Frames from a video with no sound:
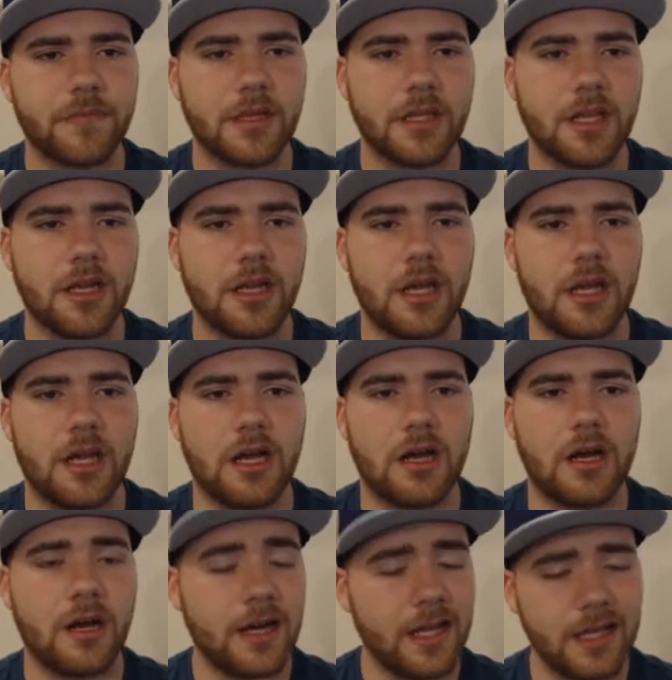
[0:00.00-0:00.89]

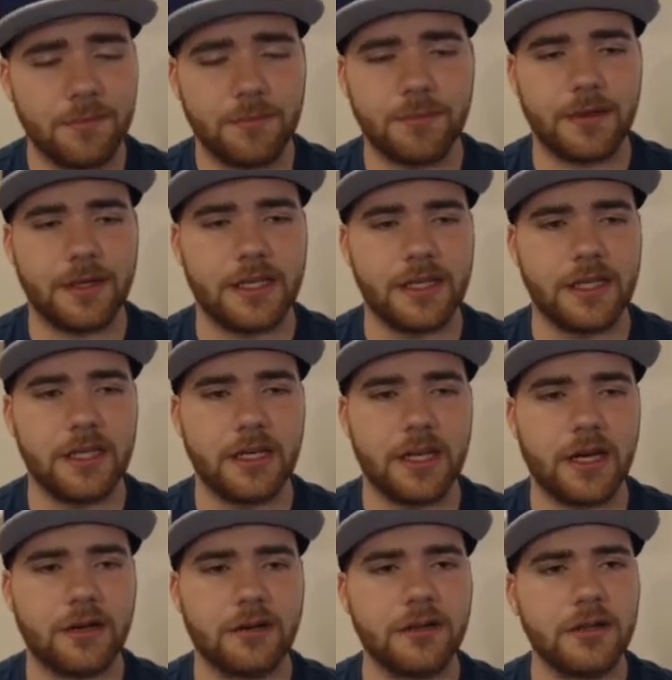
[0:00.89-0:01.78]
on it, but you
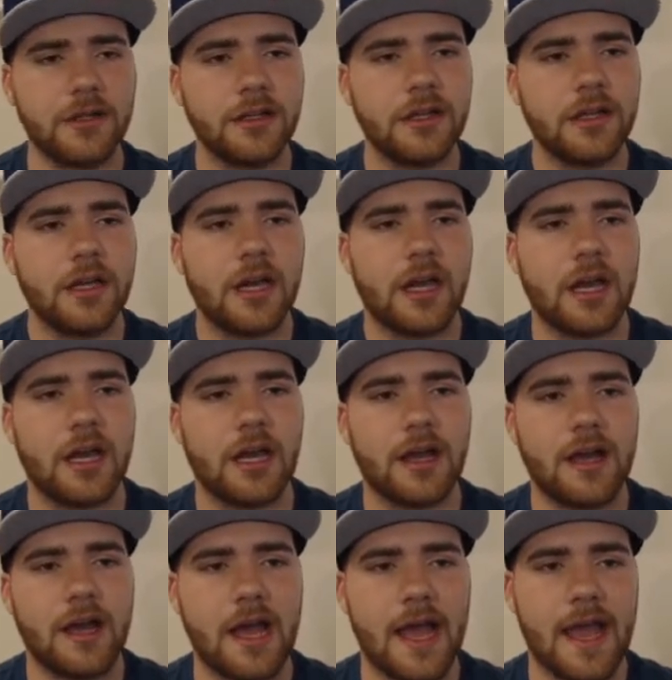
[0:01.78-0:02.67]
know,
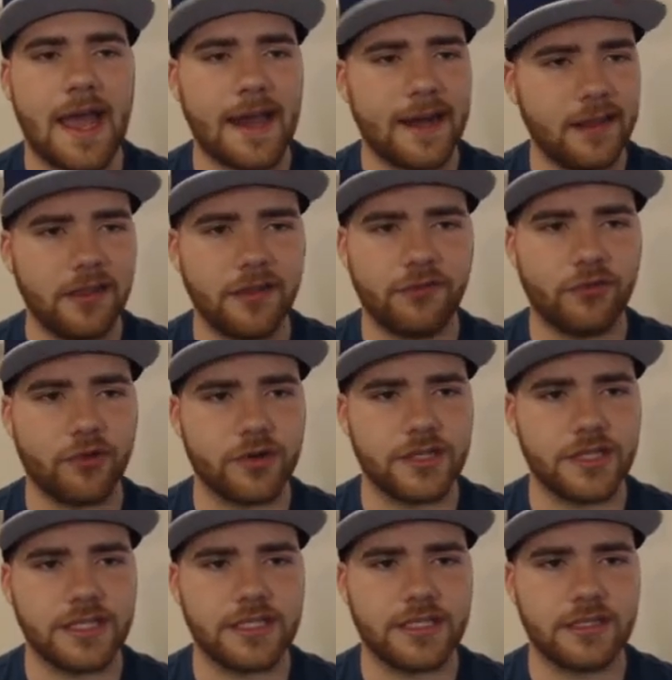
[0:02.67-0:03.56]
I added the
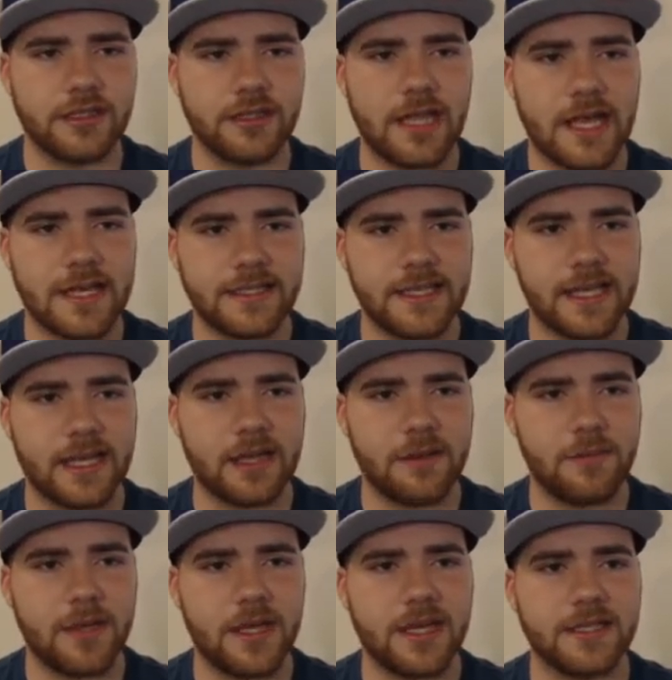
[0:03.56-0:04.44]
Florges last
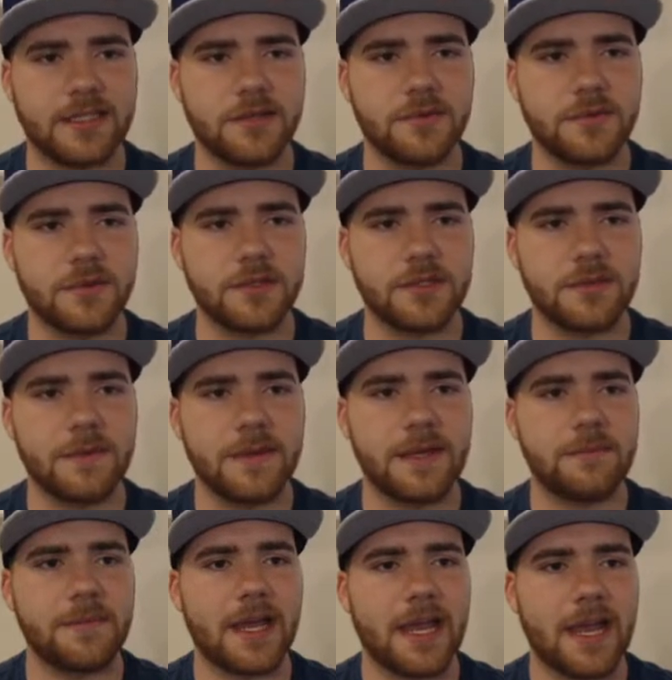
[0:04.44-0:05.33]
second because it was supposed to
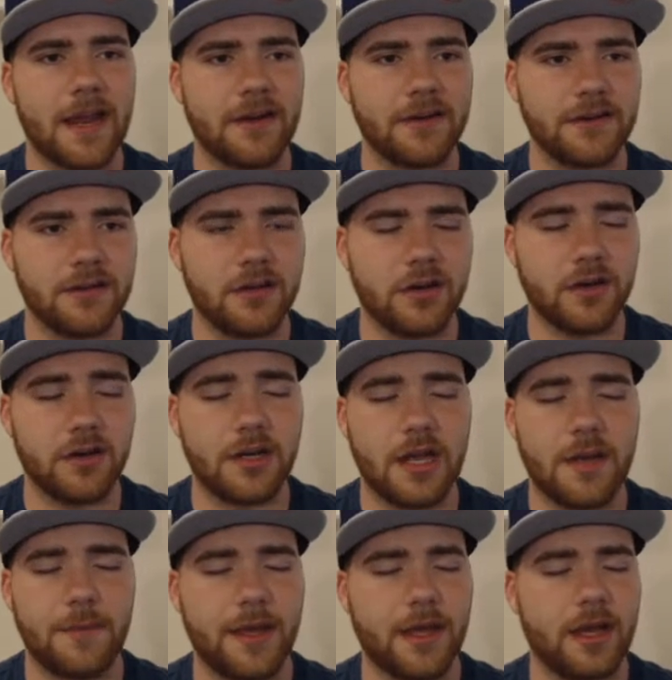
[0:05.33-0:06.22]
be regular
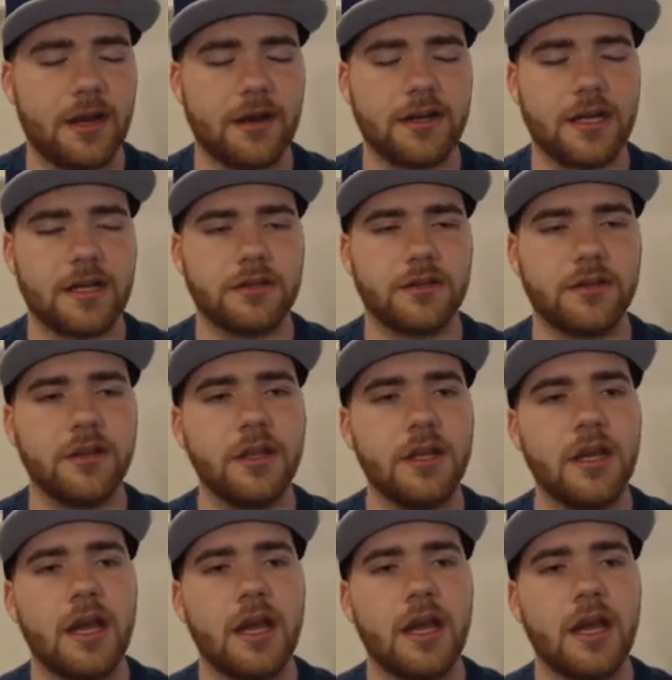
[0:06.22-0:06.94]
Aerodactyl,